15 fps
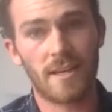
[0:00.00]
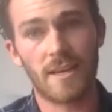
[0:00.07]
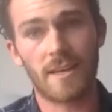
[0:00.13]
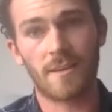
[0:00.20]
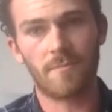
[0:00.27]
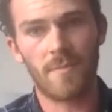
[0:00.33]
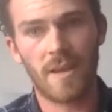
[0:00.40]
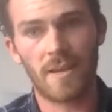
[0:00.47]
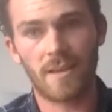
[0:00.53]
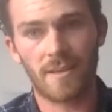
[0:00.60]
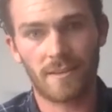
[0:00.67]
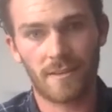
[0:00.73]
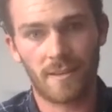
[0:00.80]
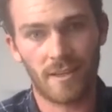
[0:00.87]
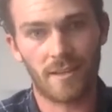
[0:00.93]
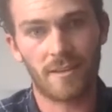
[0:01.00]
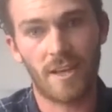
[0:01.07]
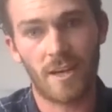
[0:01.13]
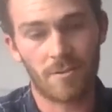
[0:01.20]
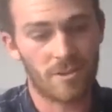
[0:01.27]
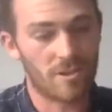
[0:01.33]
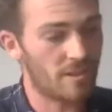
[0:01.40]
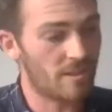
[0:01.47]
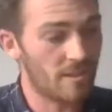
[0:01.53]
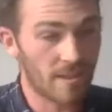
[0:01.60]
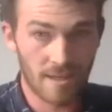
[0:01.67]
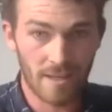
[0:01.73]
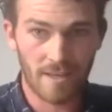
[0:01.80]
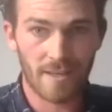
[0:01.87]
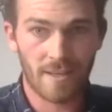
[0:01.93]
make thing, and now we just
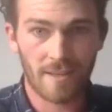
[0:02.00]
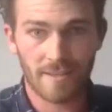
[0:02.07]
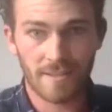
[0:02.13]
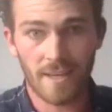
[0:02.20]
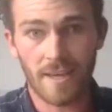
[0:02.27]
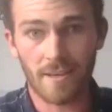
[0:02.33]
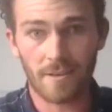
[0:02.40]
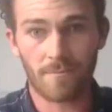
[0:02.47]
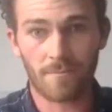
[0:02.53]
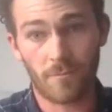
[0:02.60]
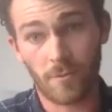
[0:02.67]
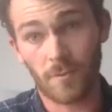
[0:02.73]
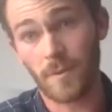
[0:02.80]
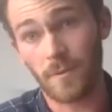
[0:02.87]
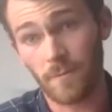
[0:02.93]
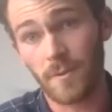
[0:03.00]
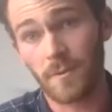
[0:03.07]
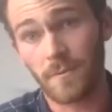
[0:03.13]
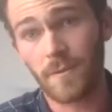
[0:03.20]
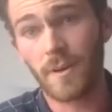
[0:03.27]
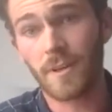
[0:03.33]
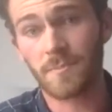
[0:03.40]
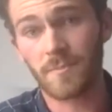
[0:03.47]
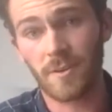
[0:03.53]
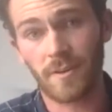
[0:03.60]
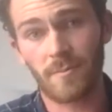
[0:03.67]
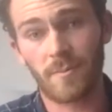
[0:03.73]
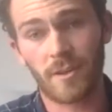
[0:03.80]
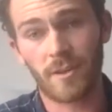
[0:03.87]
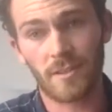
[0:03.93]
take from the first
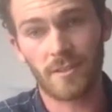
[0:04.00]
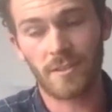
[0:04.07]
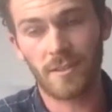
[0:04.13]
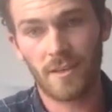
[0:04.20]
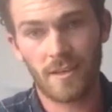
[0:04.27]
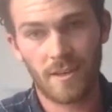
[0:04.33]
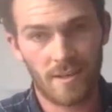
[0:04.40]
period, because